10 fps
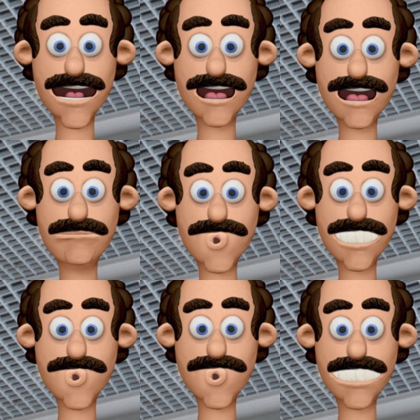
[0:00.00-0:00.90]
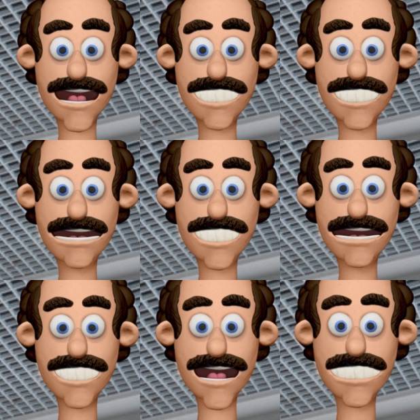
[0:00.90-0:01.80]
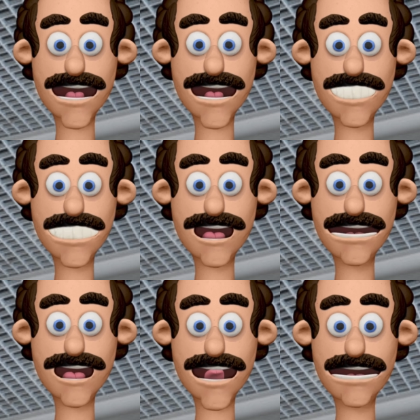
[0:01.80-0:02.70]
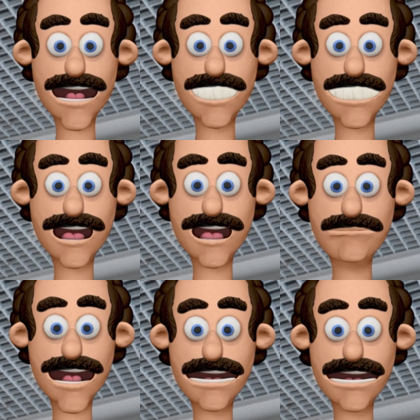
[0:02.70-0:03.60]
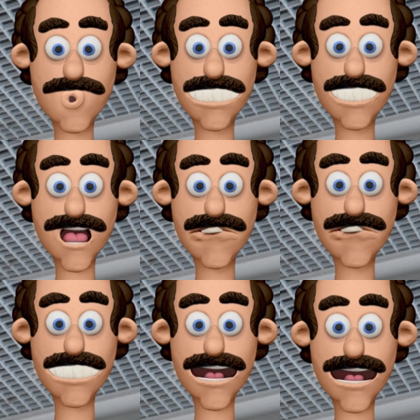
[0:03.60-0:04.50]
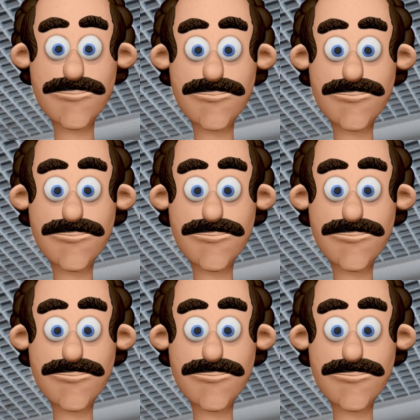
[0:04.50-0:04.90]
or removed to accommodate changes in interior layouts or building usage over time.